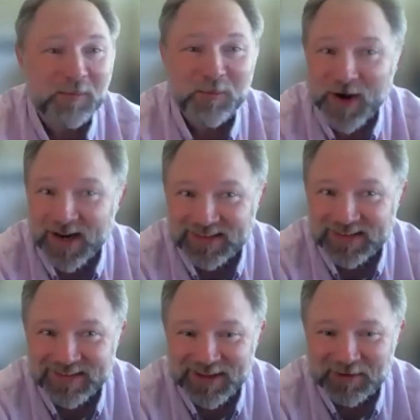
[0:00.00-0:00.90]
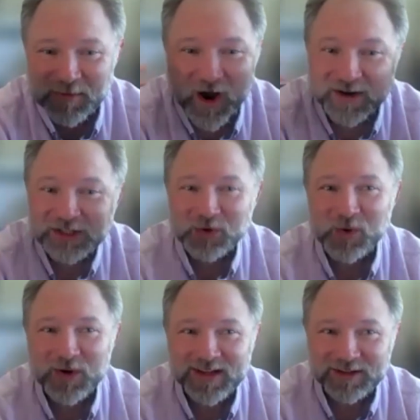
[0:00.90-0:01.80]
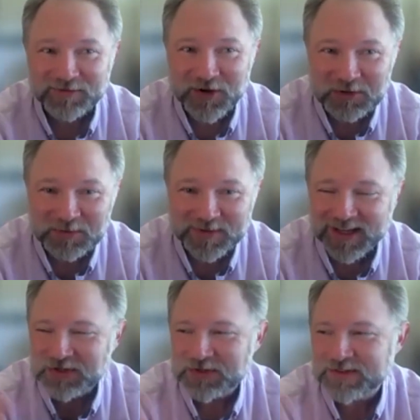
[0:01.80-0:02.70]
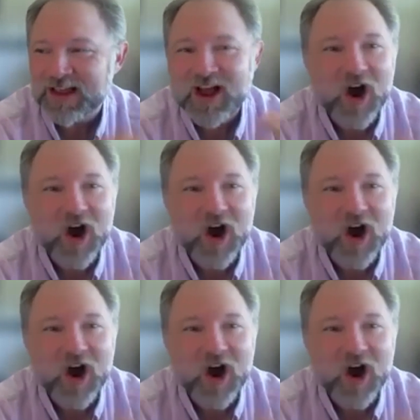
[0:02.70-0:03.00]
Brainstem, auditory evoke potentials.